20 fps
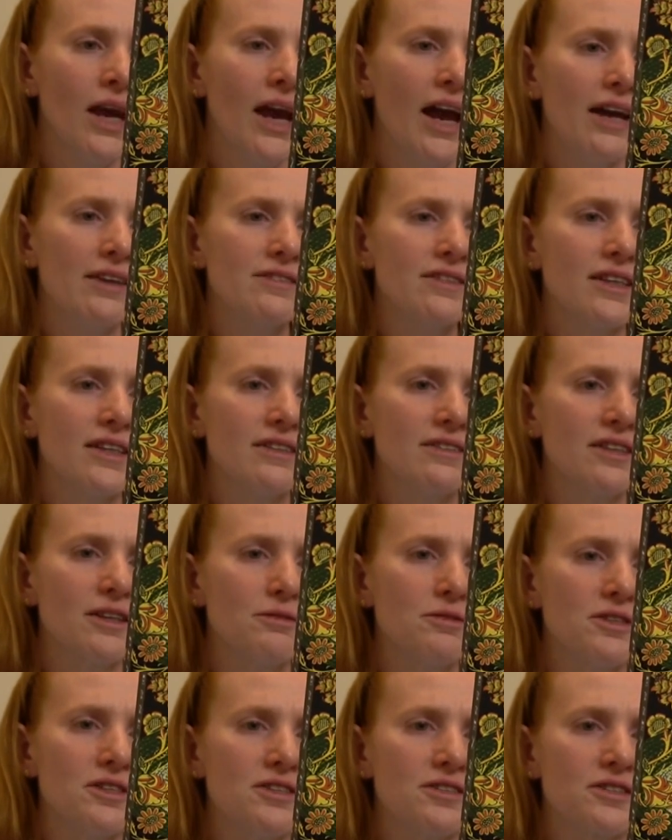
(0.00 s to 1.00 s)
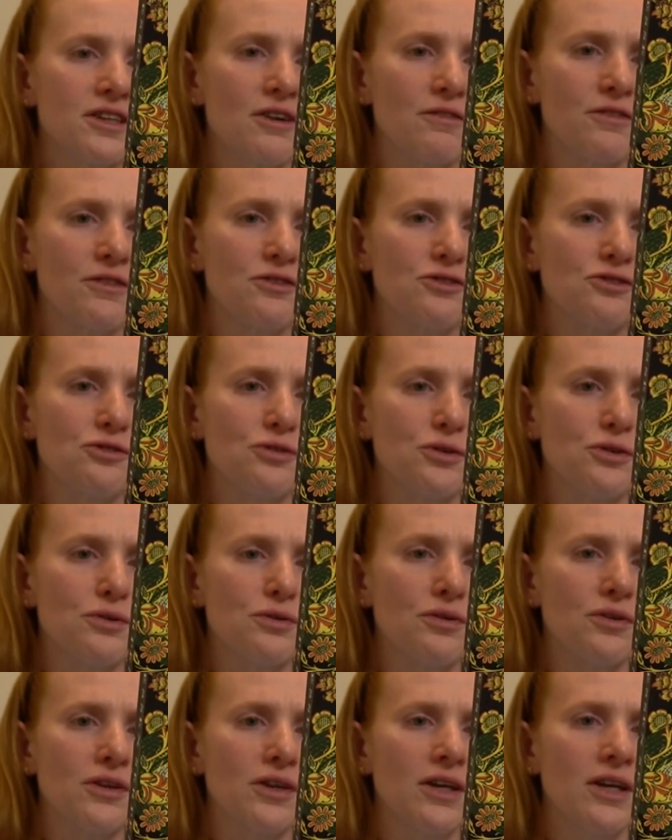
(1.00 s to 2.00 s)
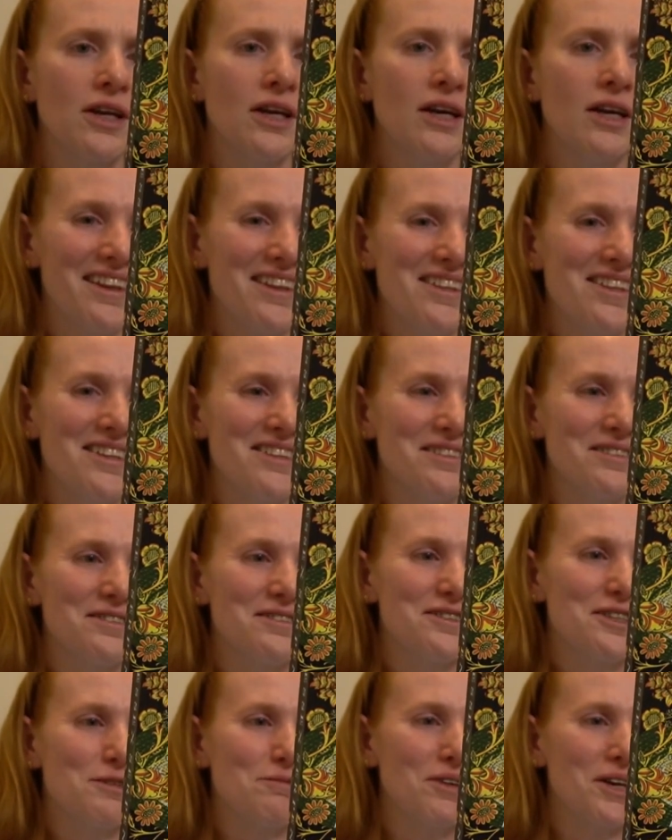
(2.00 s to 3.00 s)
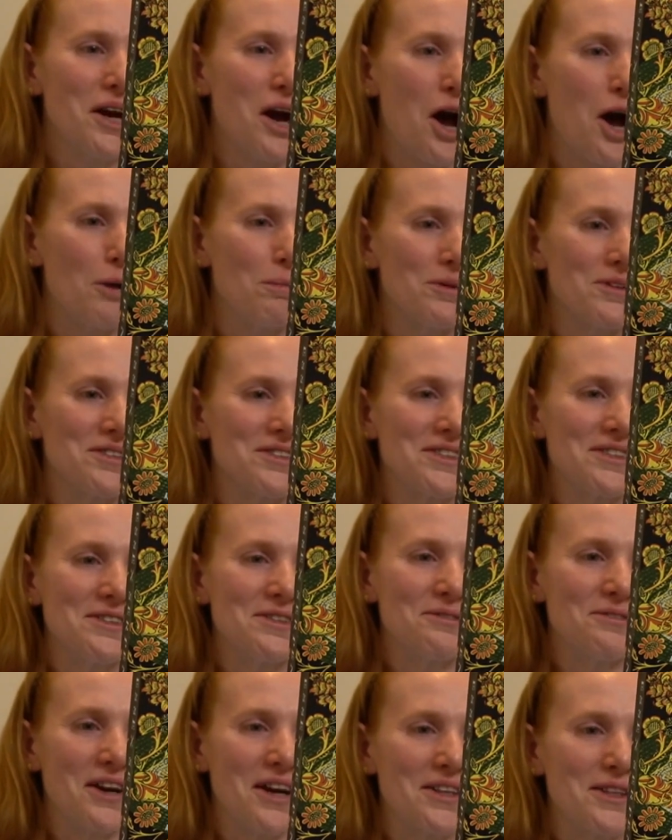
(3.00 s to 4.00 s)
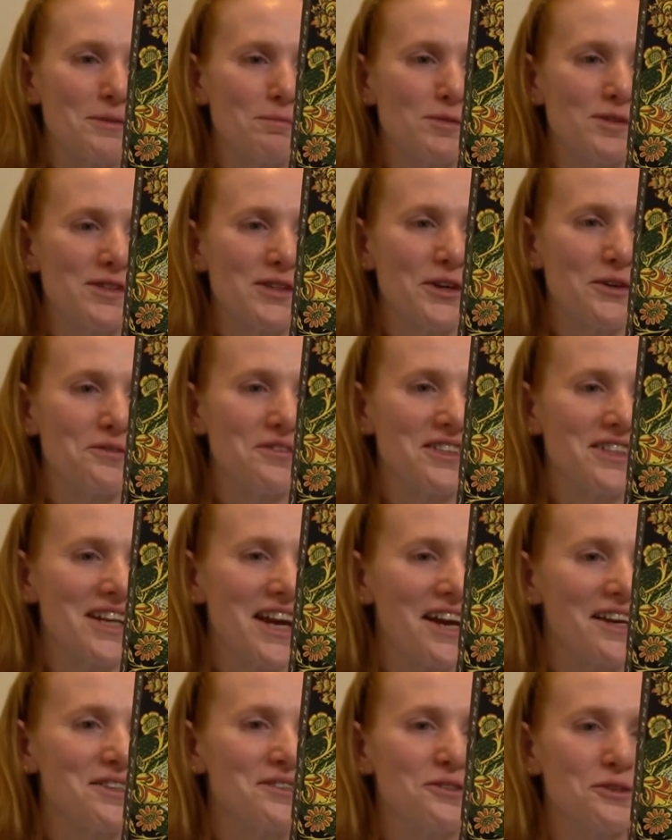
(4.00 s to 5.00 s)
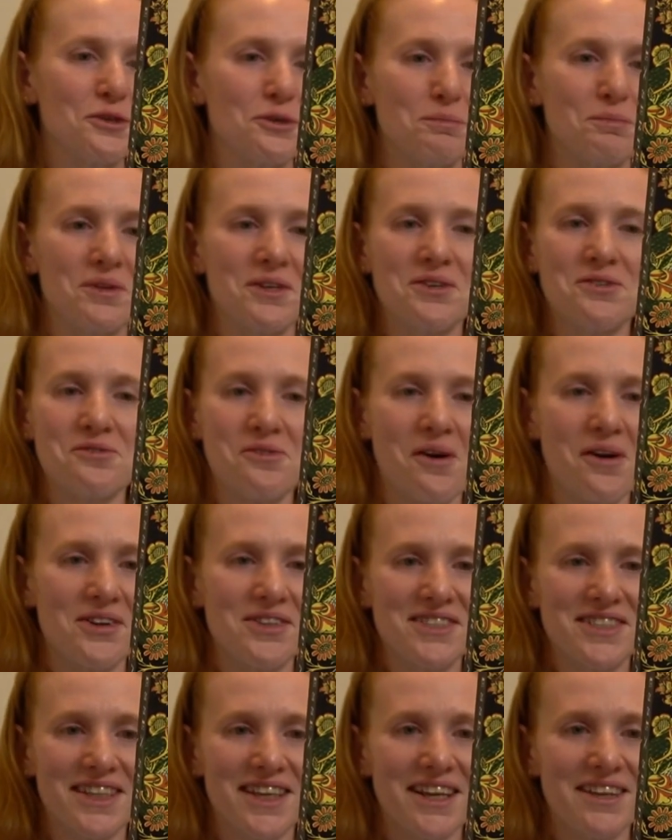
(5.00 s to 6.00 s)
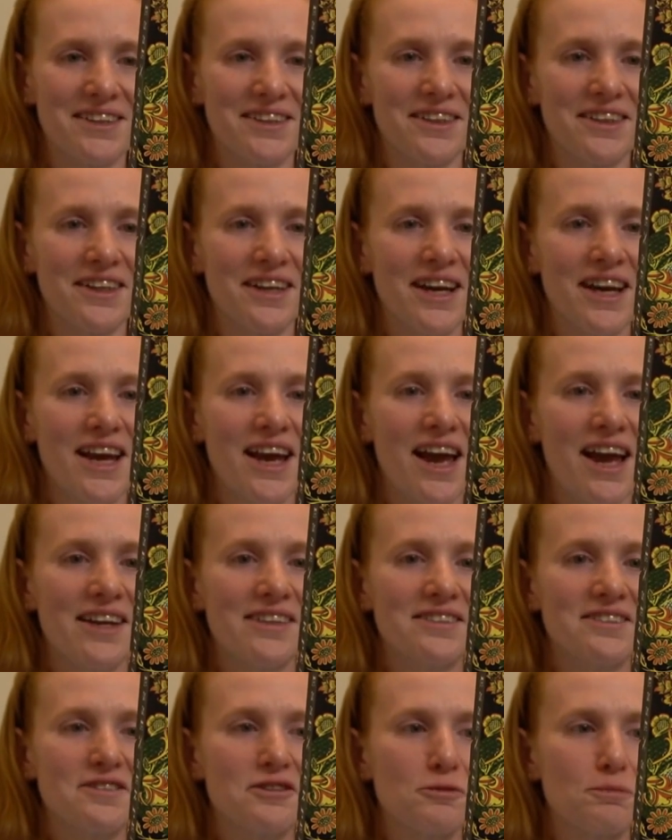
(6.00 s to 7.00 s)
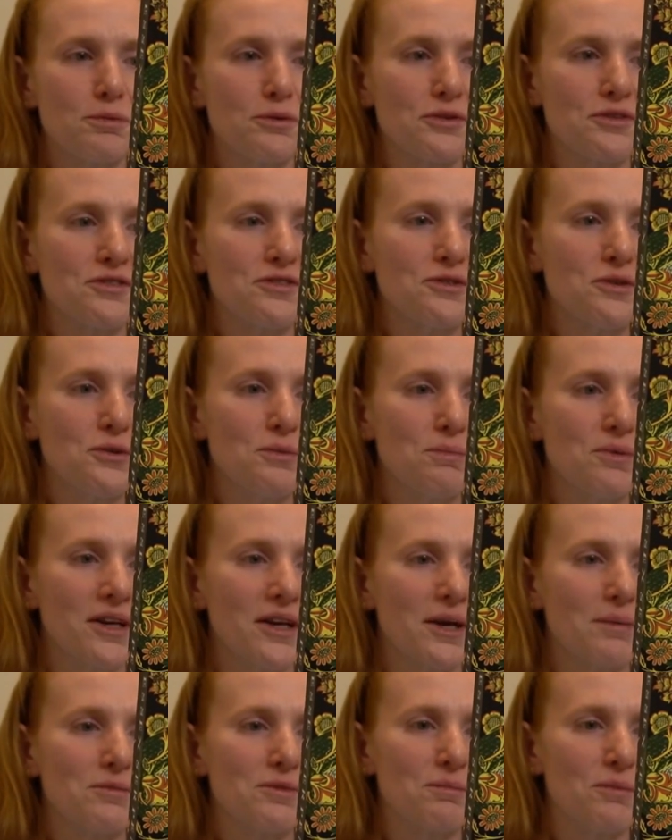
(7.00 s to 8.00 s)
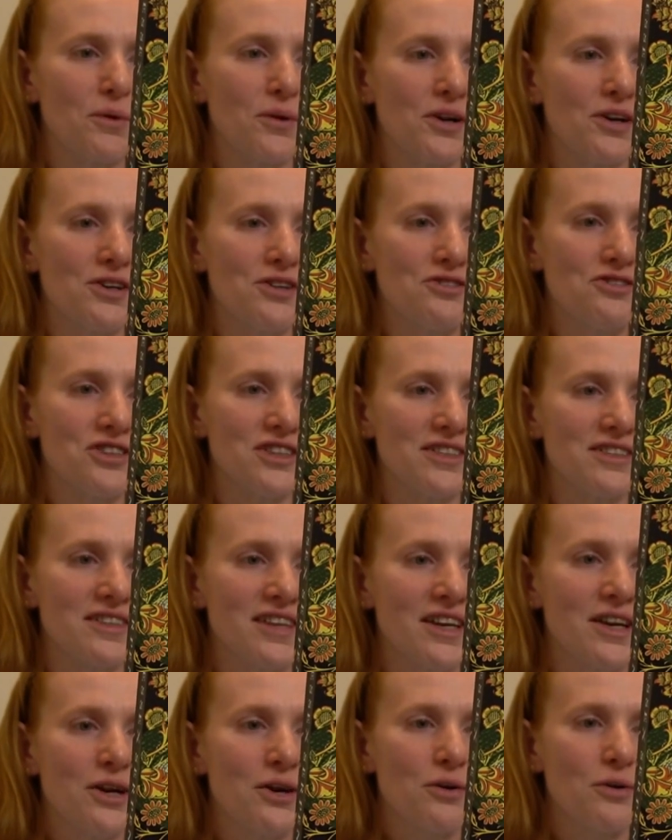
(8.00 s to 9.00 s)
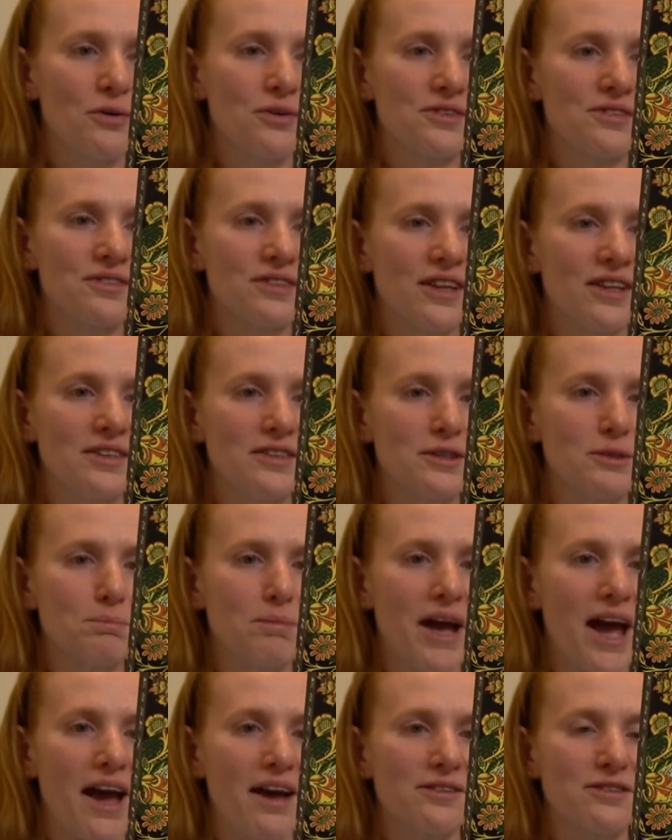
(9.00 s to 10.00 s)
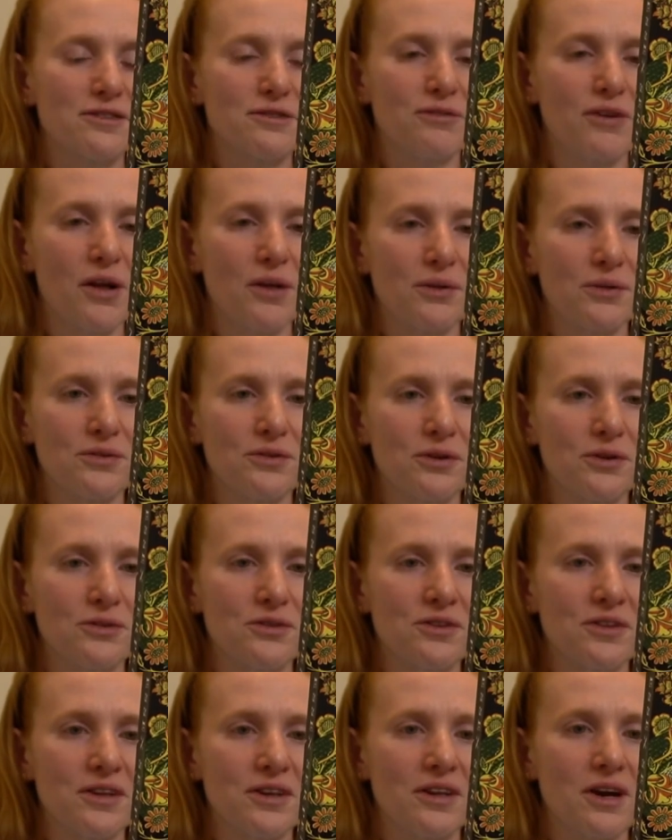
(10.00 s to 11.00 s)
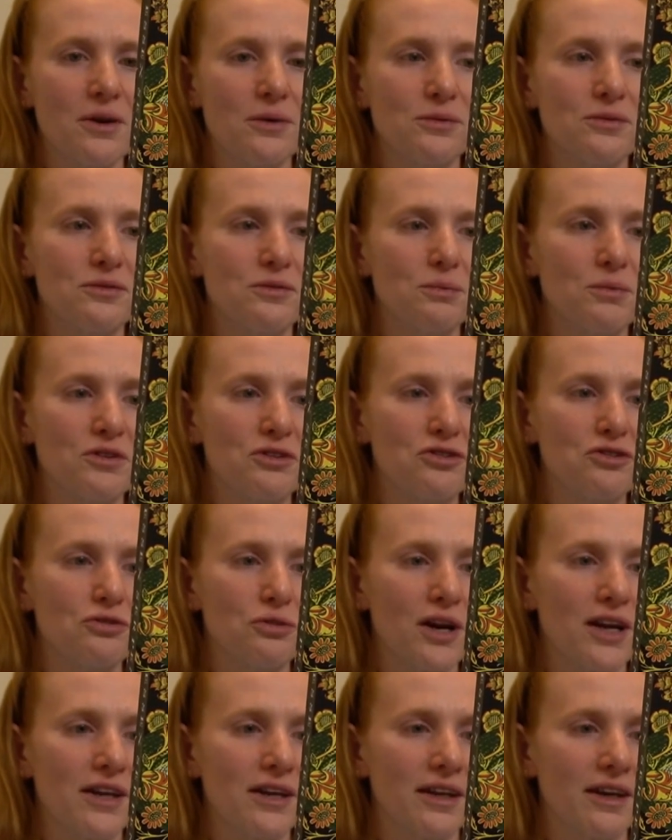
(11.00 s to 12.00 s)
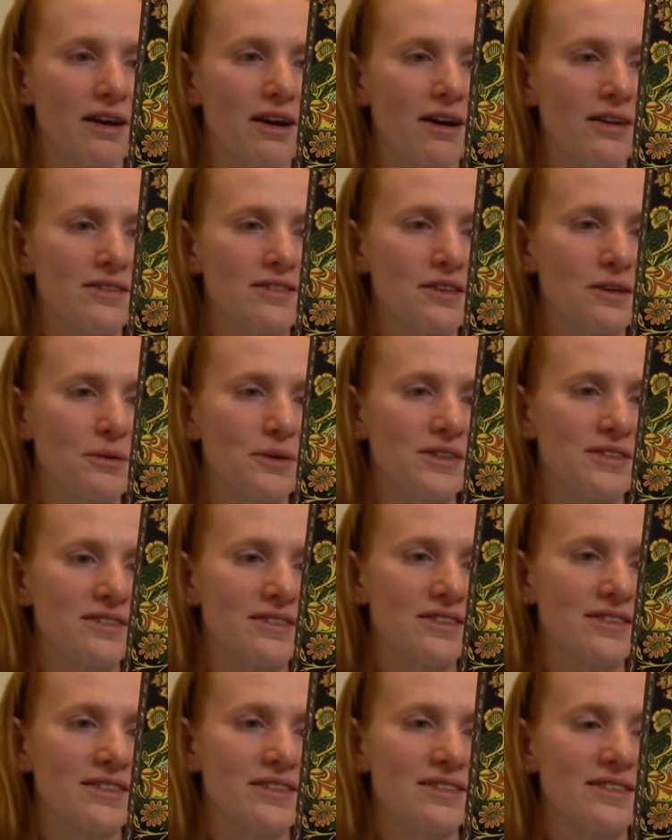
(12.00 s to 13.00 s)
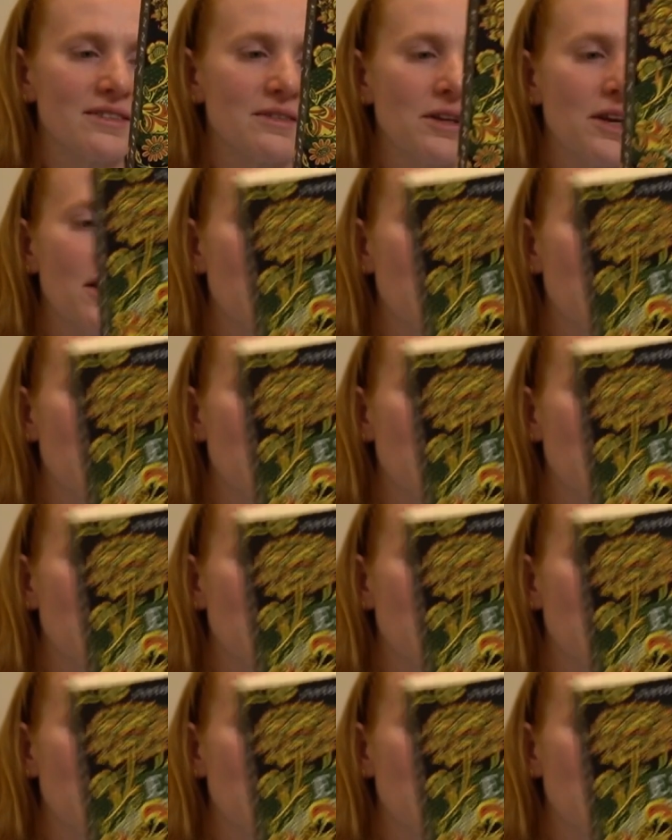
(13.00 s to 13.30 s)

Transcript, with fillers: As they attempt to discover the truth, these seeming opposites find themselves inexorably drawn together. As their pursuit becomes more urgent, Cora's London past follows her to the coast with striking consequences.